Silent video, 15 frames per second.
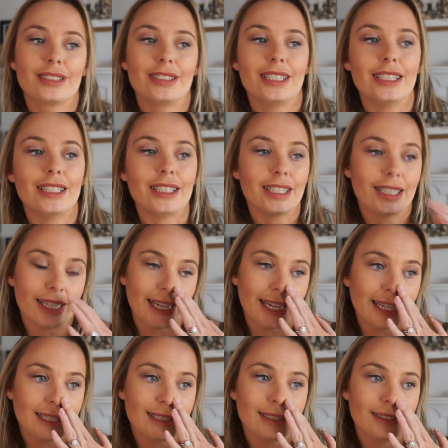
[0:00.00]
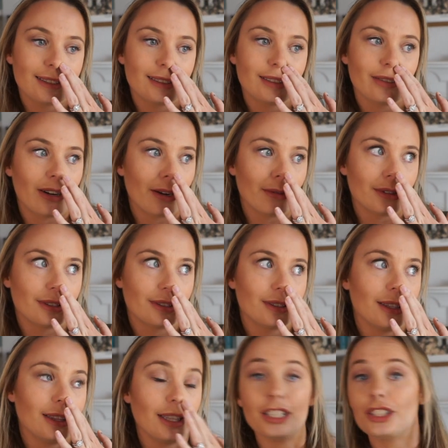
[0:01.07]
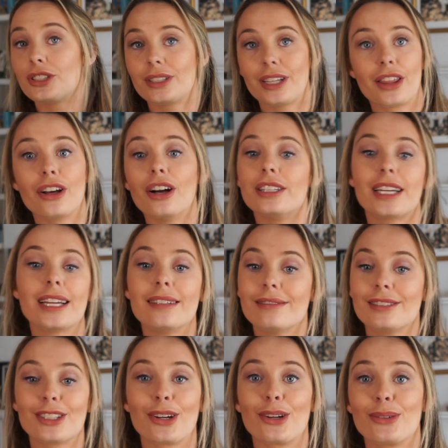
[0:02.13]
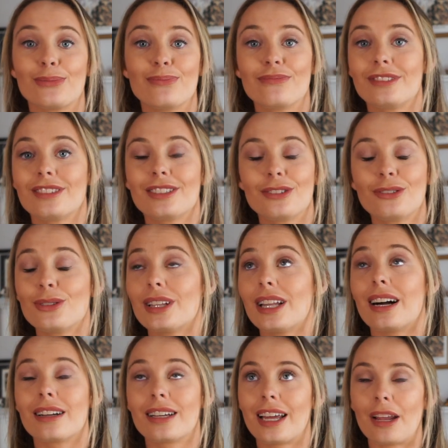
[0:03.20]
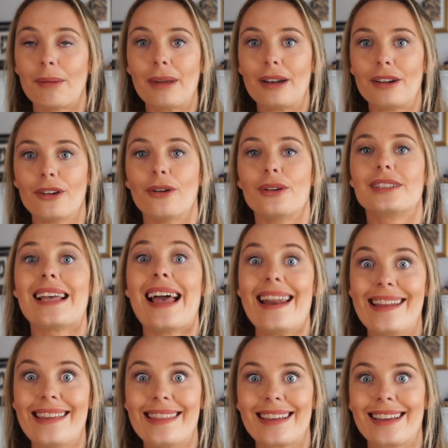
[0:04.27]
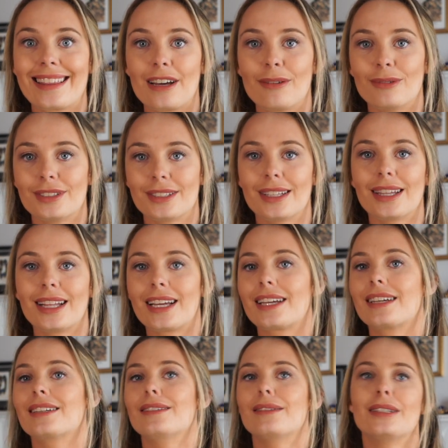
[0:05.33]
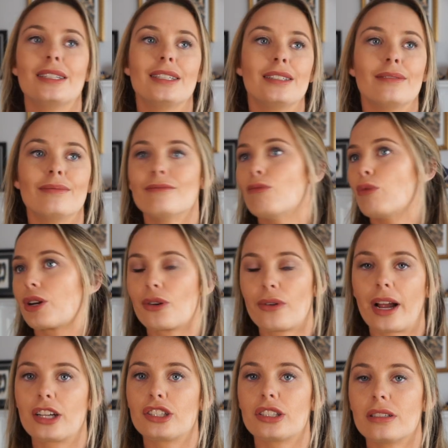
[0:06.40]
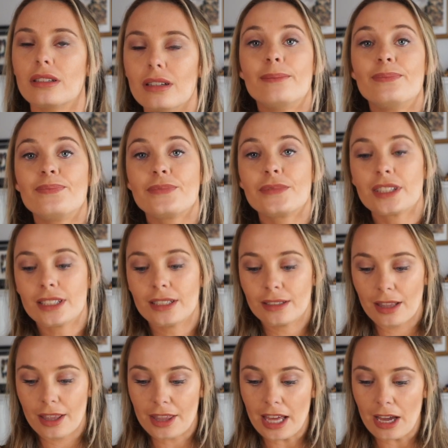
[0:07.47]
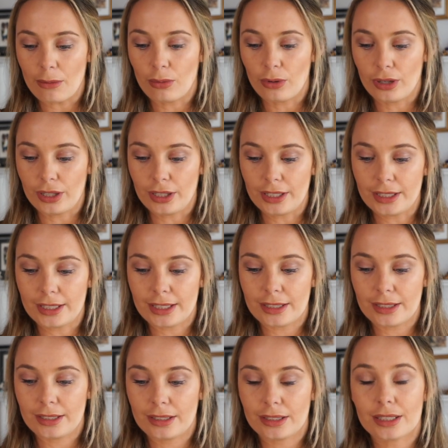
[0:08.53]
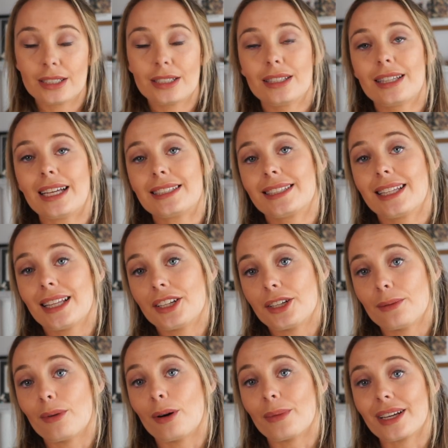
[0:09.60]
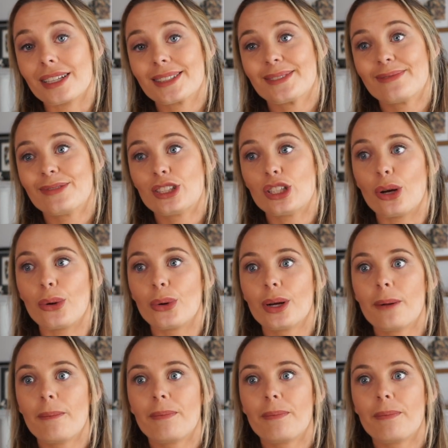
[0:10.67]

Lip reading: in year 8, so I was literally 13. So good luck getting me to notice anything that wasn't like One Direction. That's the London bombings. So